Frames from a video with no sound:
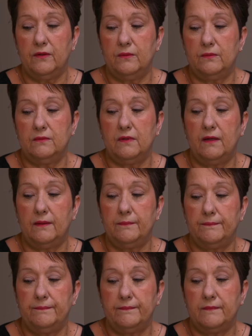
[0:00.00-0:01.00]
you,
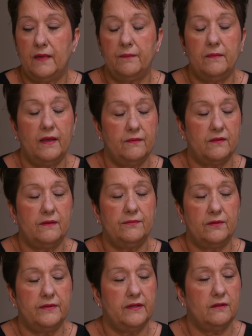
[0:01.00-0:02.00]
I
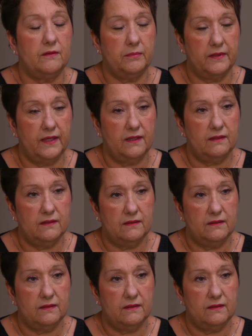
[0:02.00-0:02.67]
suffered terribly,